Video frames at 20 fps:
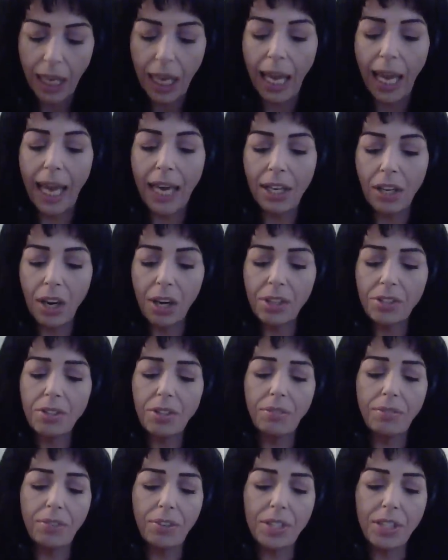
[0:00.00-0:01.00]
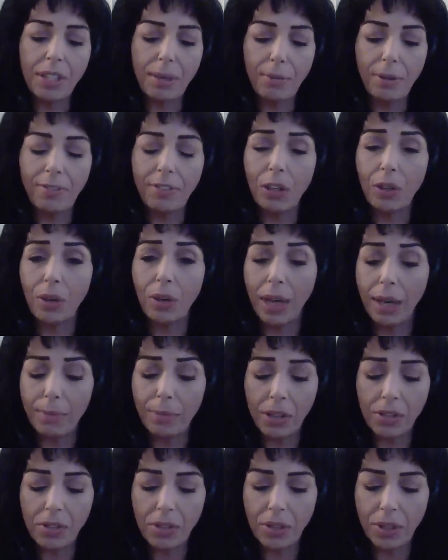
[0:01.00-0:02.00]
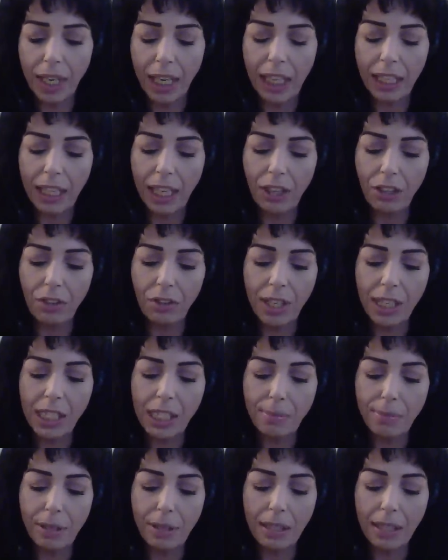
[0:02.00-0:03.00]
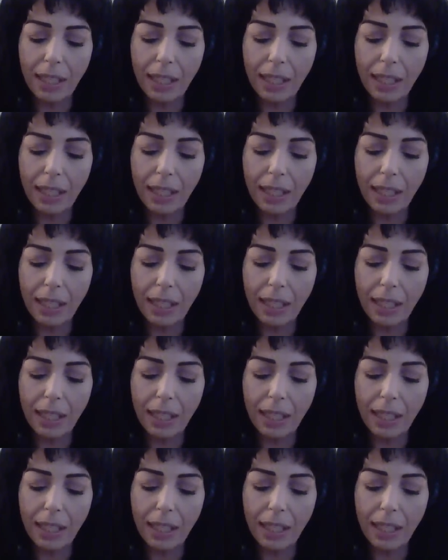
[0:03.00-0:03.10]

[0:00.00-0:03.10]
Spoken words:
And also for some of you, I'm also getting that you need to be